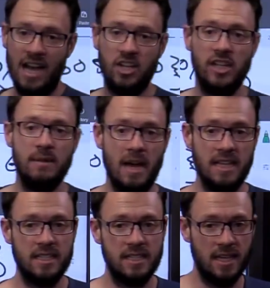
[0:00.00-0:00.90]
actually
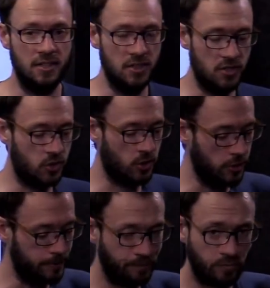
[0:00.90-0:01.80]
makes a sentence
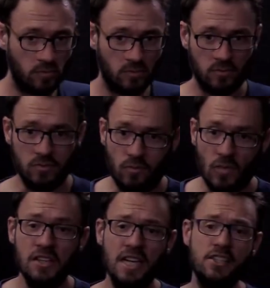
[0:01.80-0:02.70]
true.
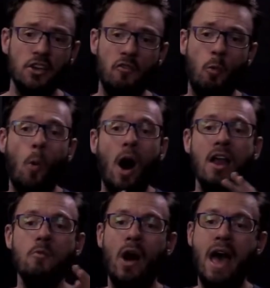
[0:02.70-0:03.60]
That's sort of
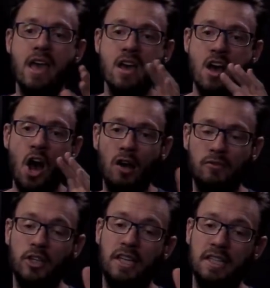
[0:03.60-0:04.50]
one way of
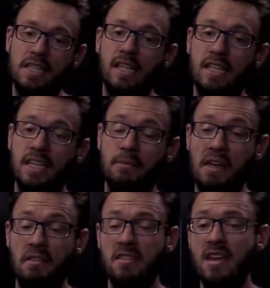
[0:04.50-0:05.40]
looking at this holistic
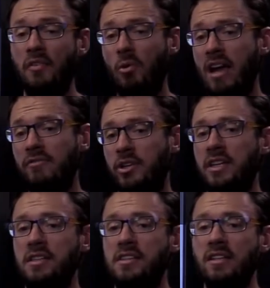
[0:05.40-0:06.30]
method. The other way of looking
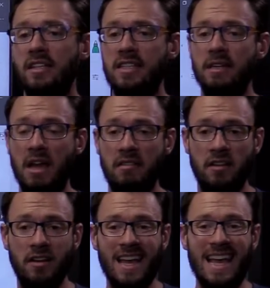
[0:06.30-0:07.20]
at this holistic
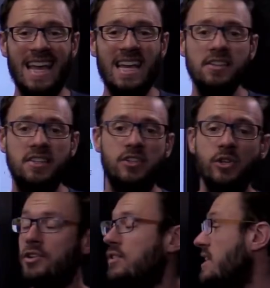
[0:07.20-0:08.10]
method is
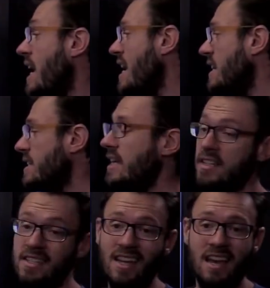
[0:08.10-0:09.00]
to take a
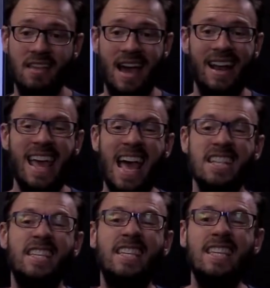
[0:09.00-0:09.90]
sentence like that
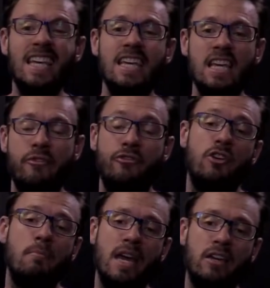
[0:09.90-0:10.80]
and see if you
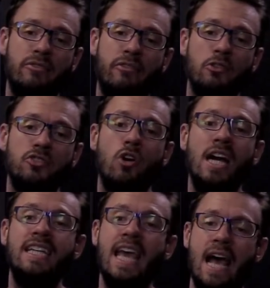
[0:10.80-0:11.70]
can make it false. Try
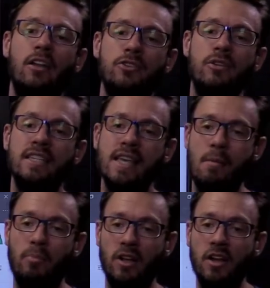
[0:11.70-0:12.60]
and
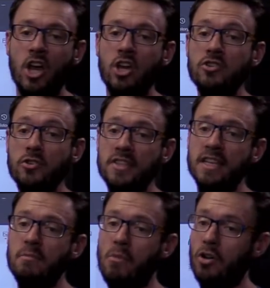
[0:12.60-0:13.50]
counterexample it
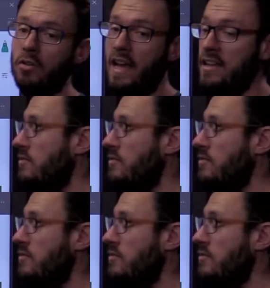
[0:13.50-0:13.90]
using the model that